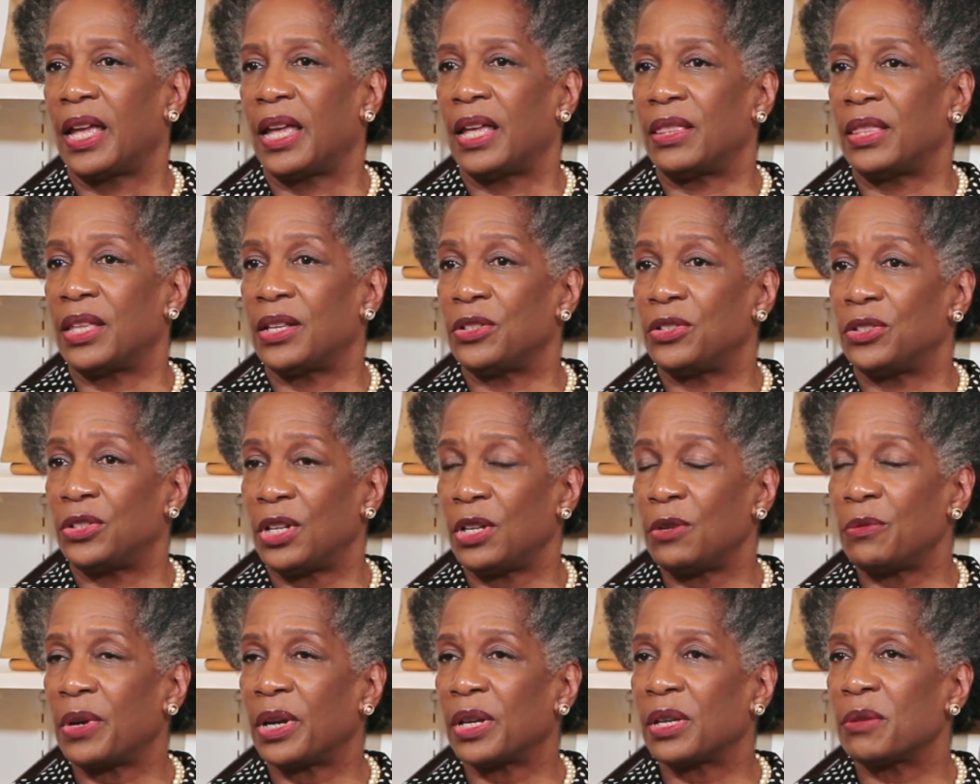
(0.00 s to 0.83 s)
And then
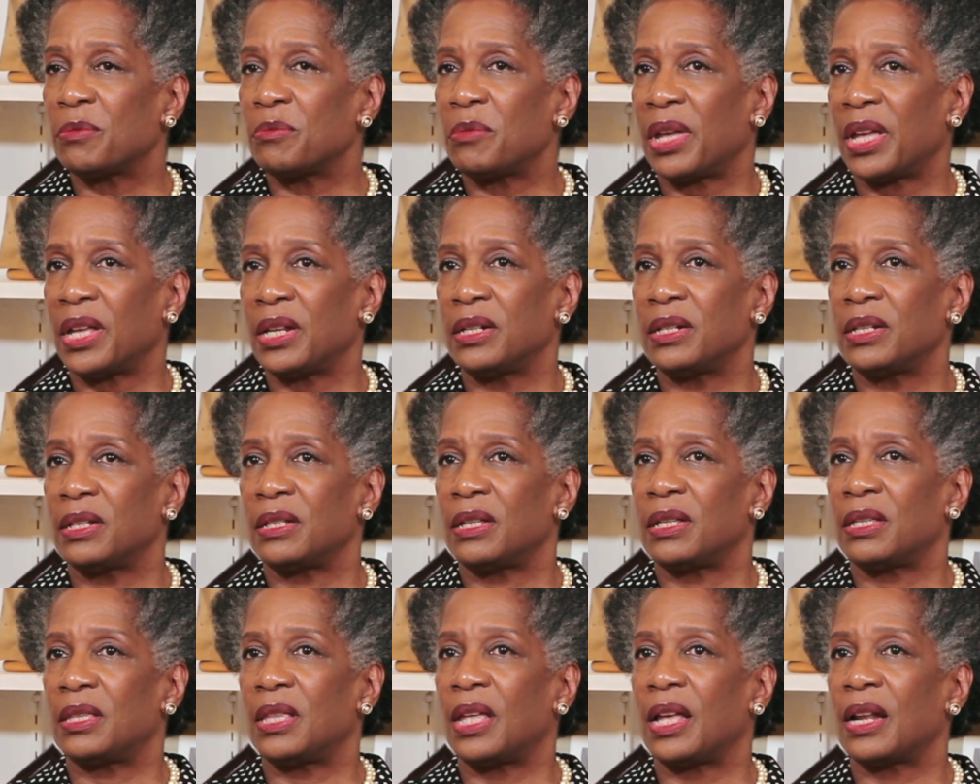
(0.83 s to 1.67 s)
she recommended
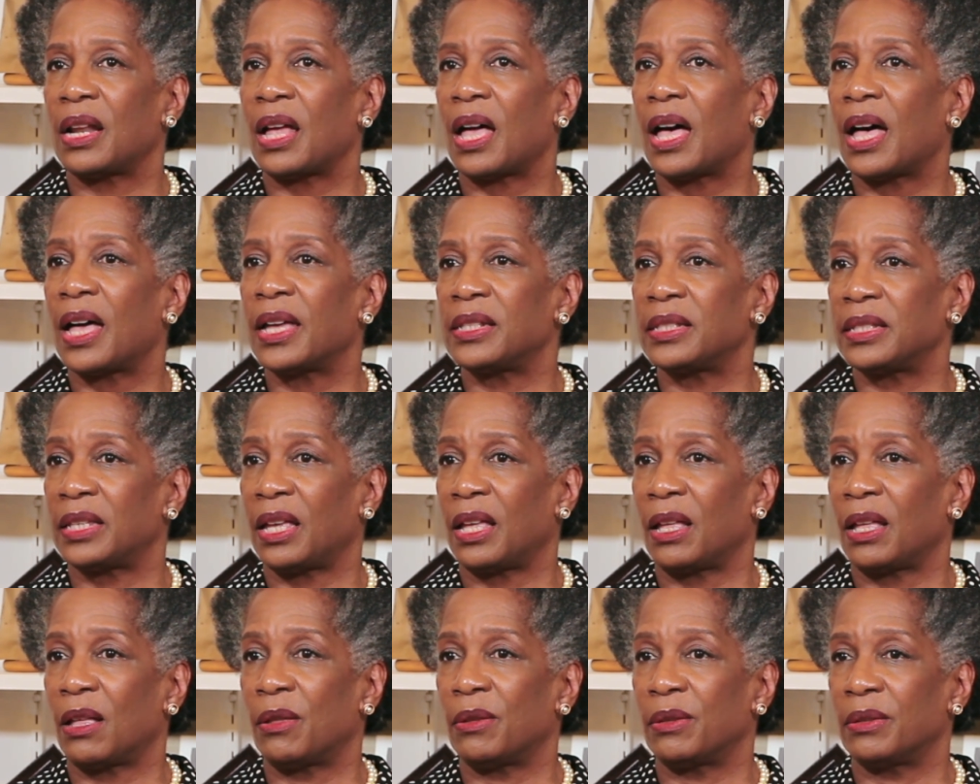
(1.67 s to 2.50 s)
that I
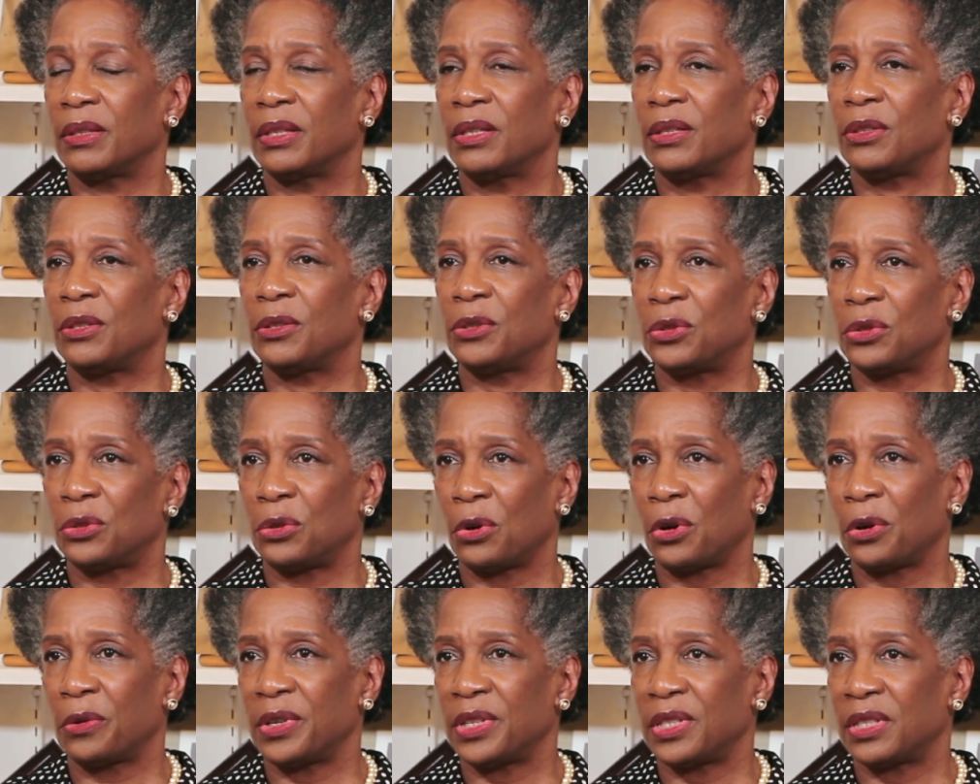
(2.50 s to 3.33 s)
tell the
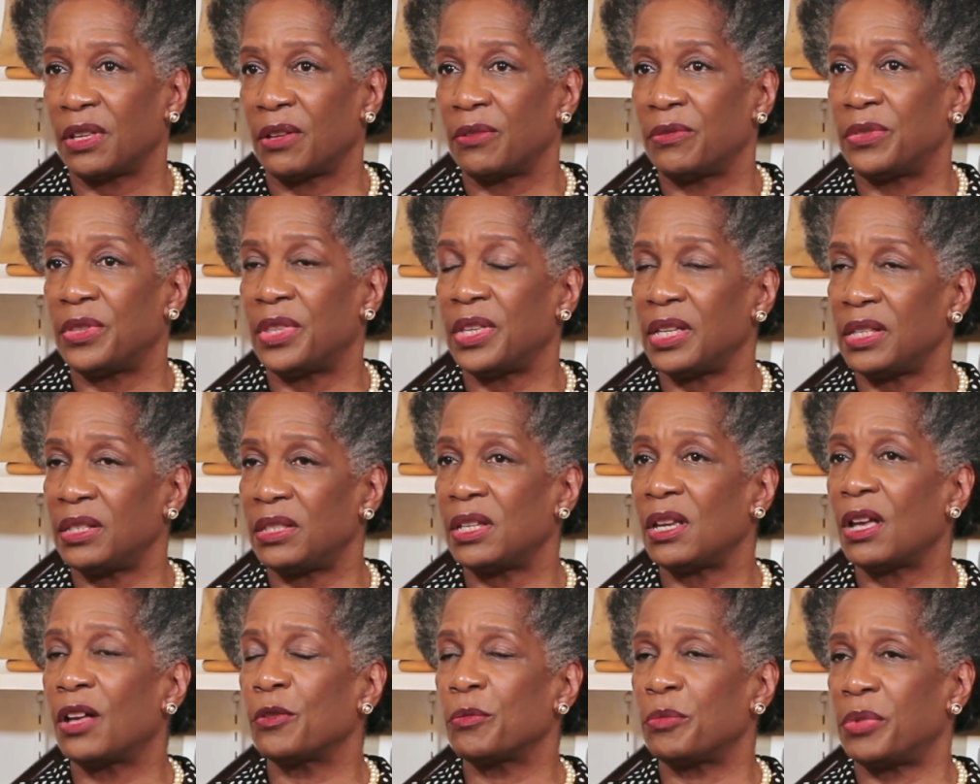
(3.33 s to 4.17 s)
stories of these
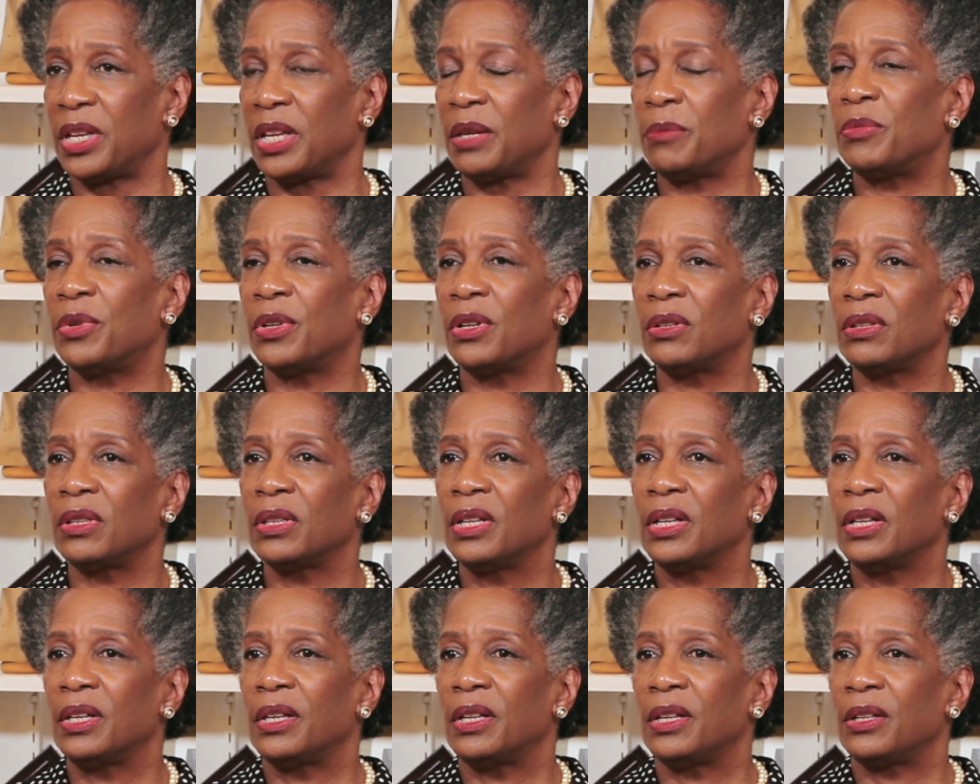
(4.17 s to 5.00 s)
young people
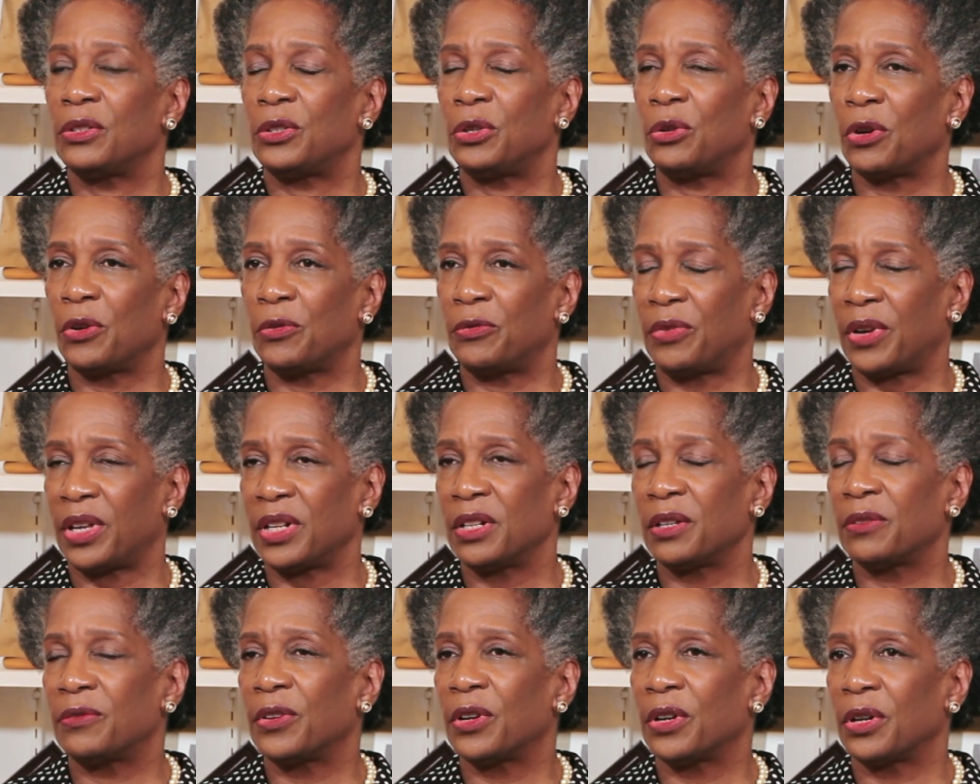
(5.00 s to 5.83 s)
to a friend
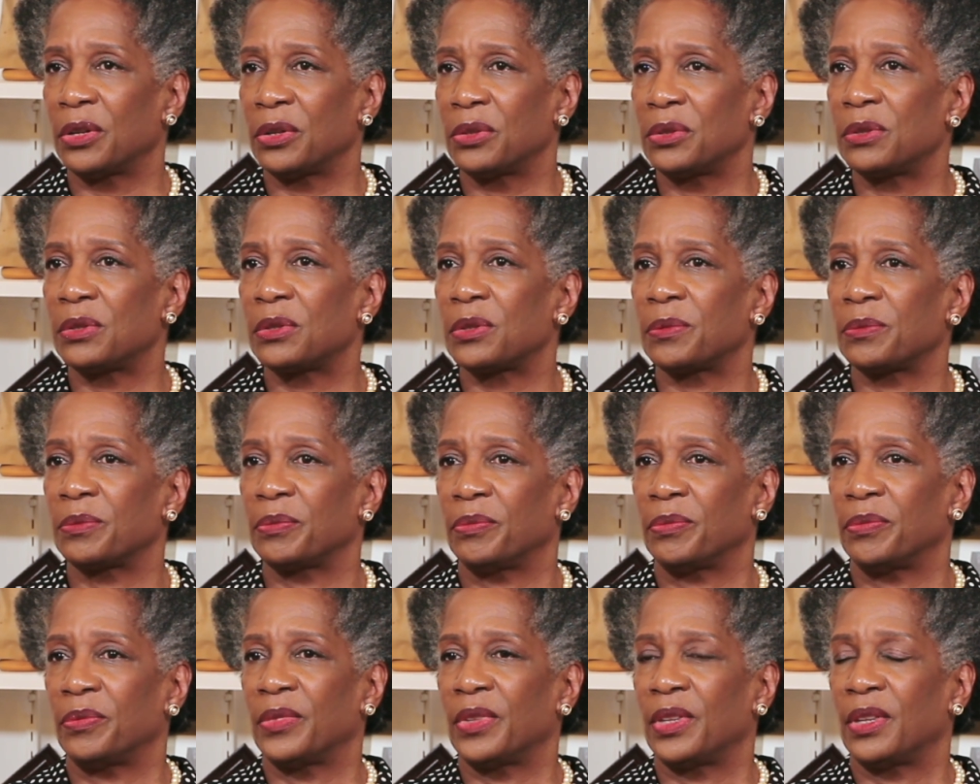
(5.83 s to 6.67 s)
of hers.
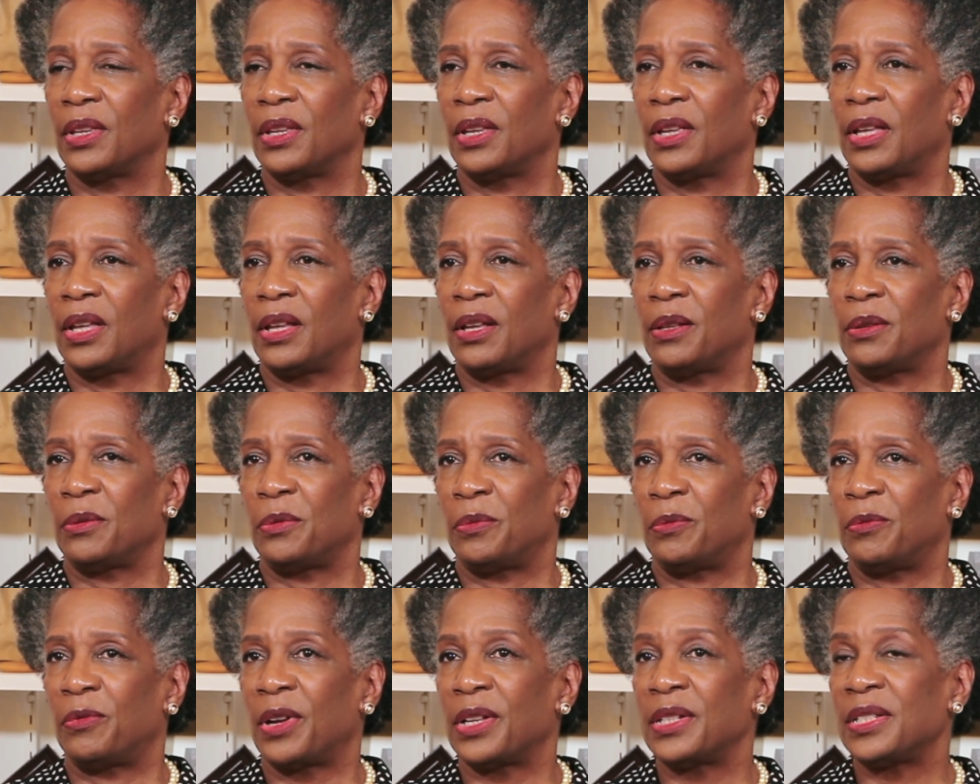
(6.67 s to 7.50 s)
Her
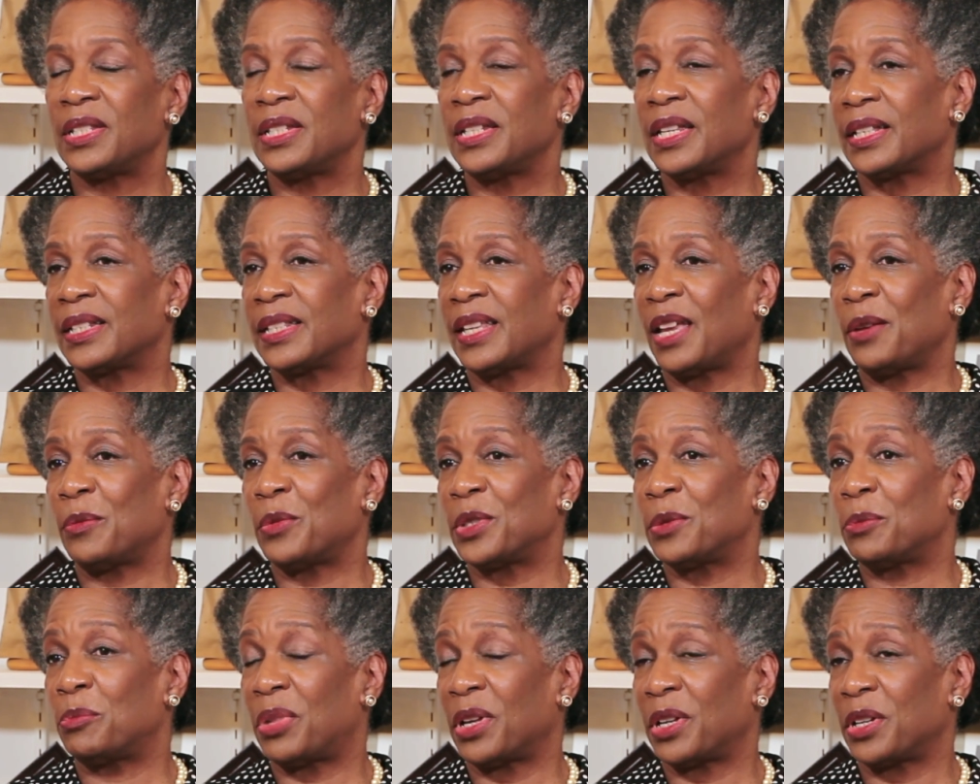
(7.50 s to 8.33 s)
friend's nickname
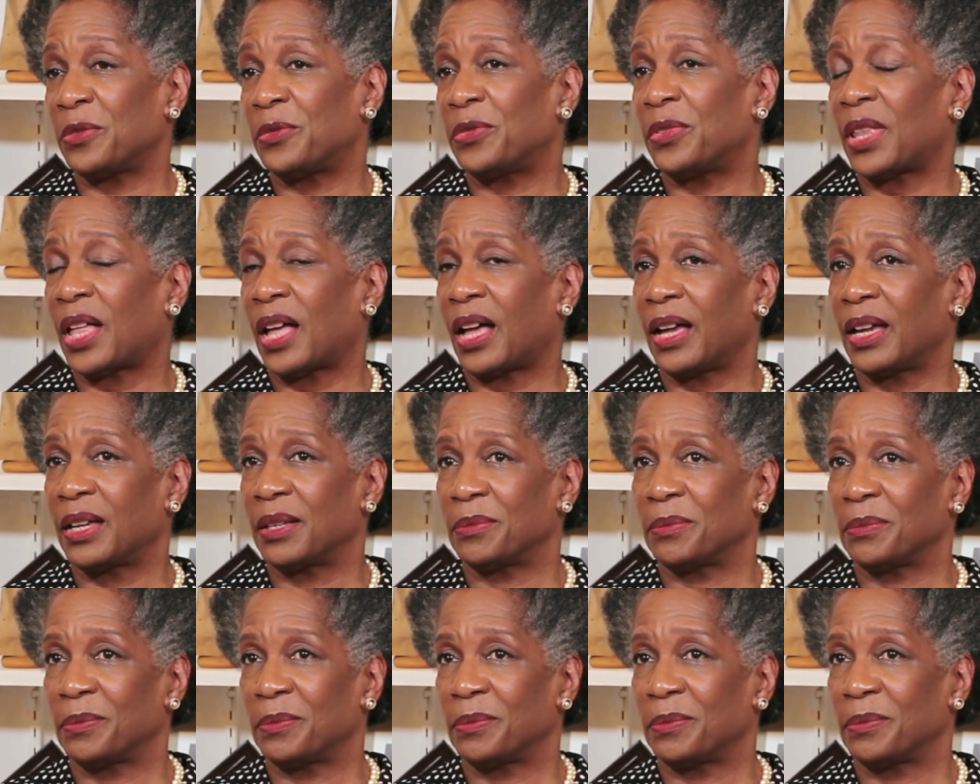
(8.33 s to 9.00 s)
was Butterfly.